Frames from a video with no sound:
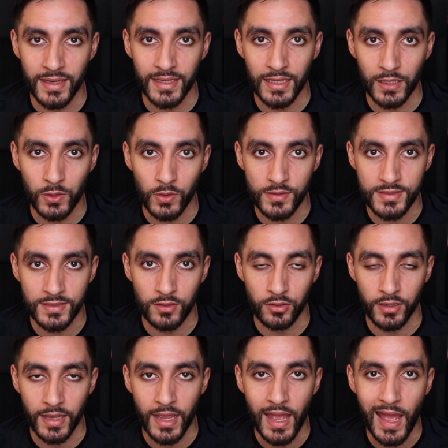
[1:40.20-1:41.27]
making content
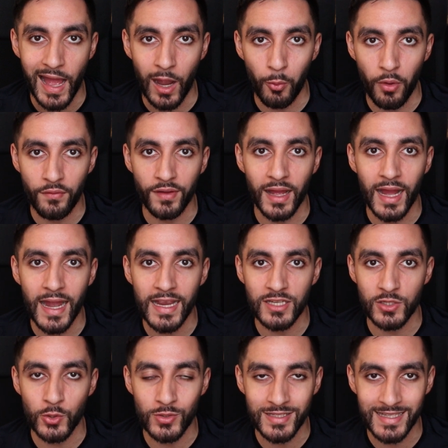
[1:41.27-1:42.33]
on it. However, I
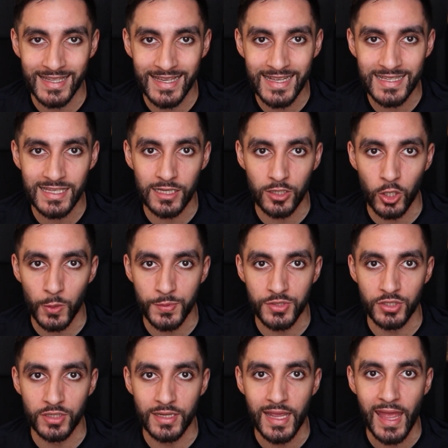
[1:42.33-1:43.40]
chose an easier
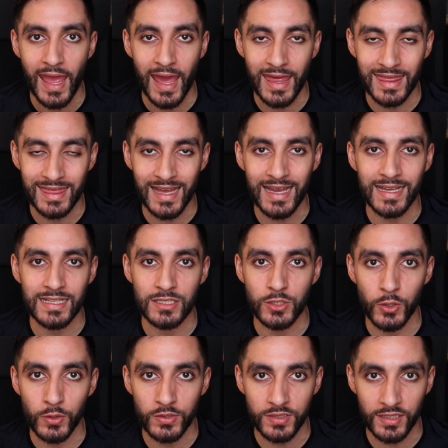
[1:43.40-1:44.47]
option, and that is going